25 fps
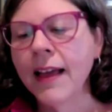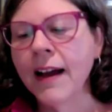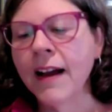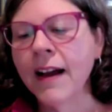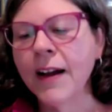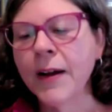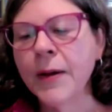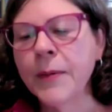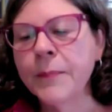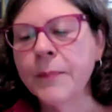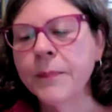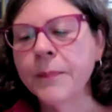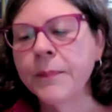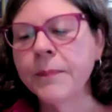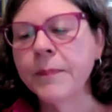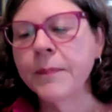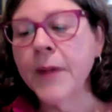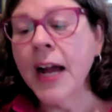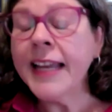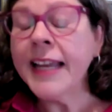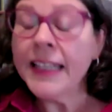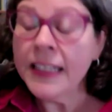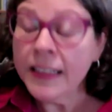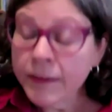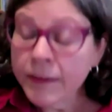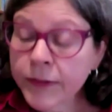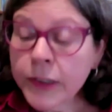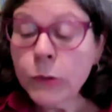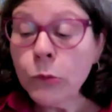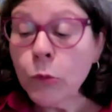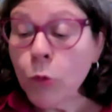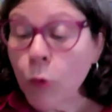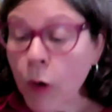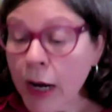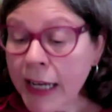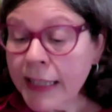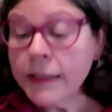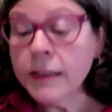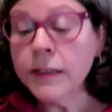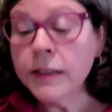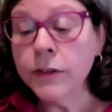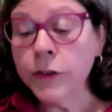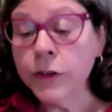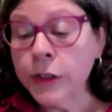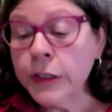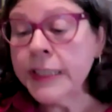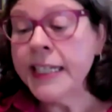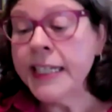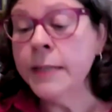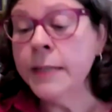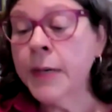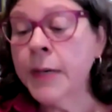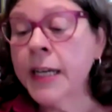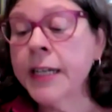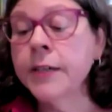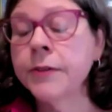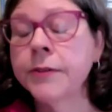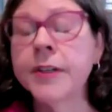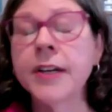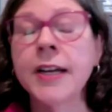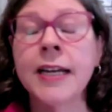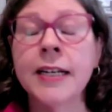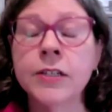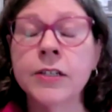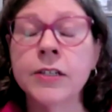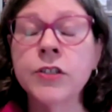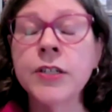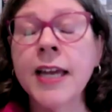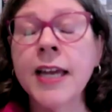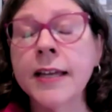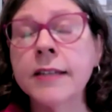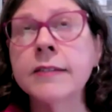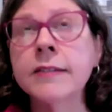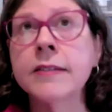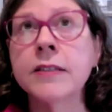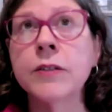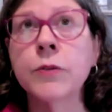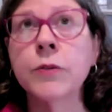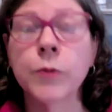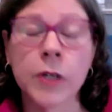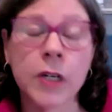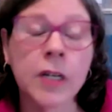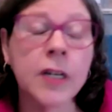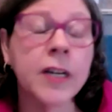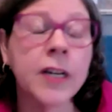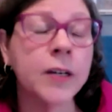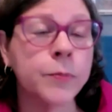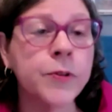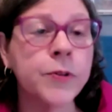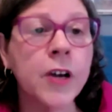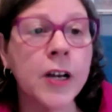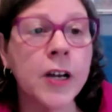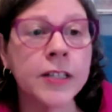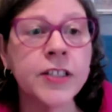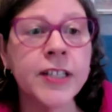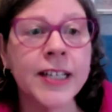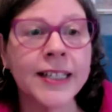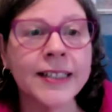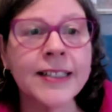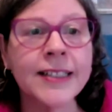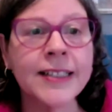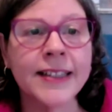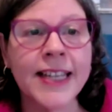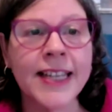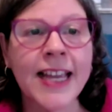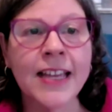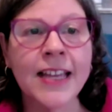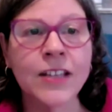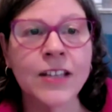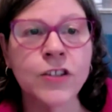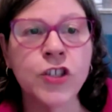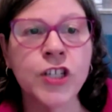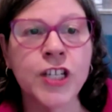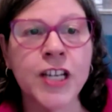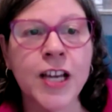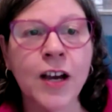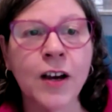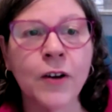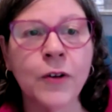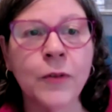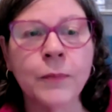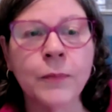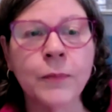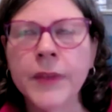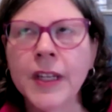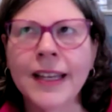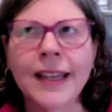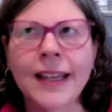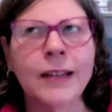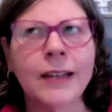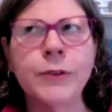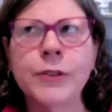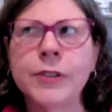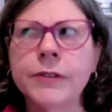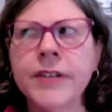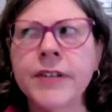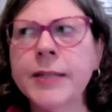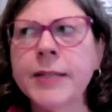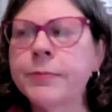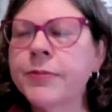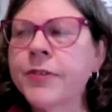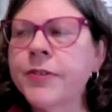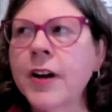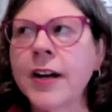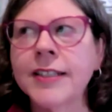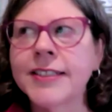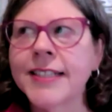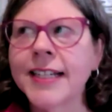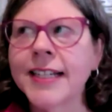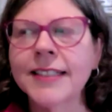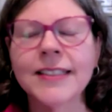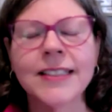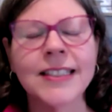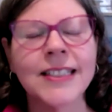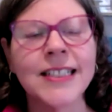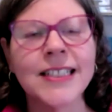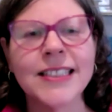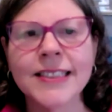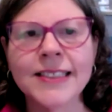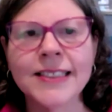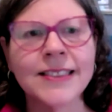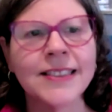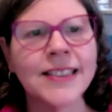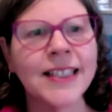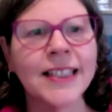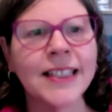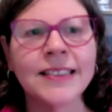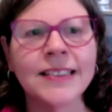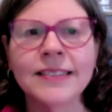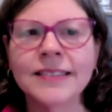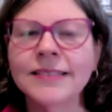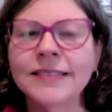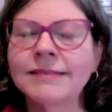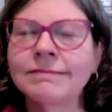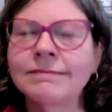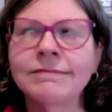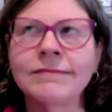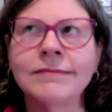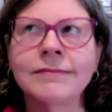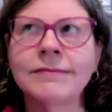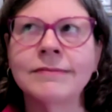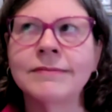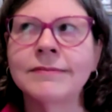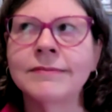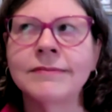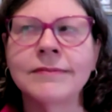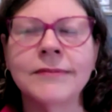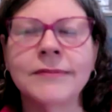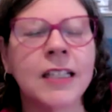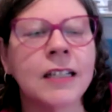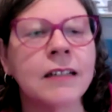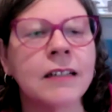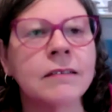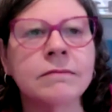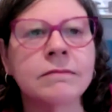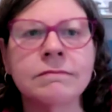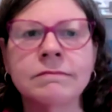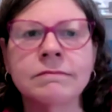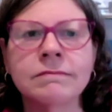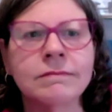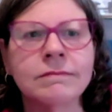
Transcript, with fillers: um, I even once early in my career had a chance to work on a project at the AGO, and it was a great project. And I just said, no.